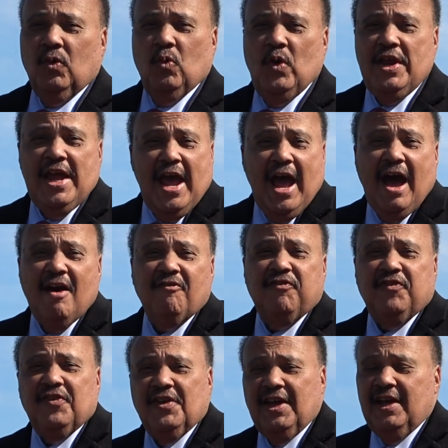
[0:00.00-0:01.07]
We
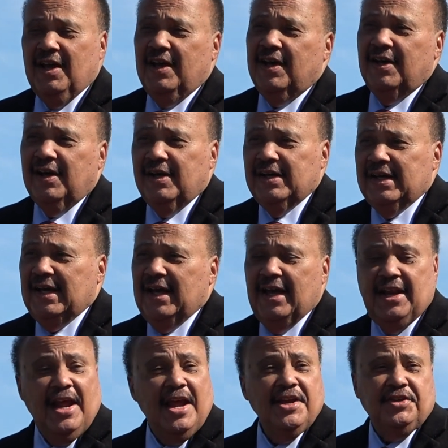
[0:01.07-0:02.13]
have
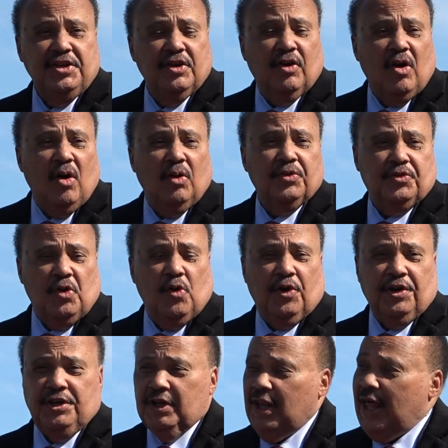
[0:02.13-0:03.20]
an 8-year-old
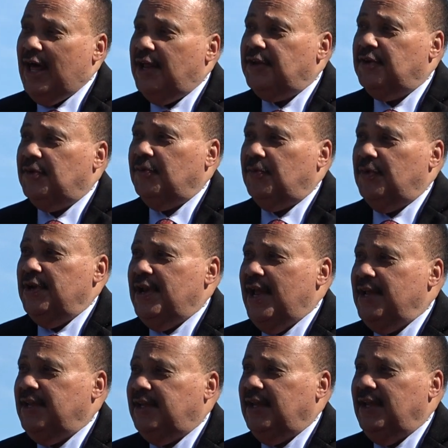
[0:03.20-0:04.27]
daughter, Yolanda
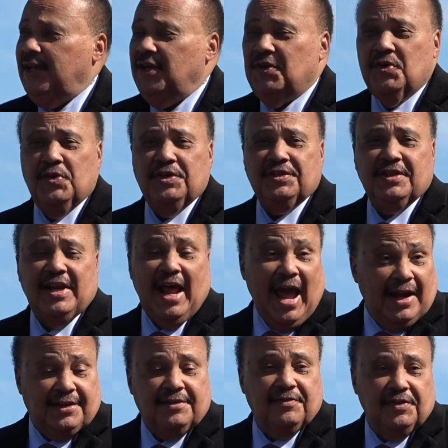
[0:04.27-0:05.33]
Renee King, who is an
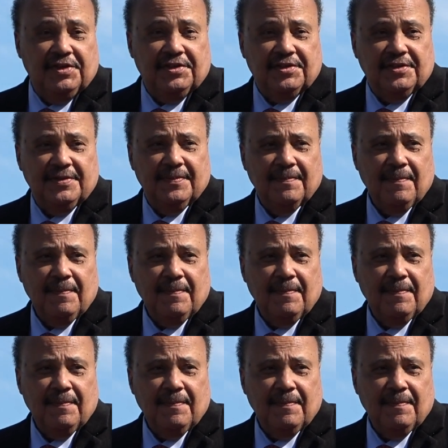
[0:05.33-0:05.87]
activist.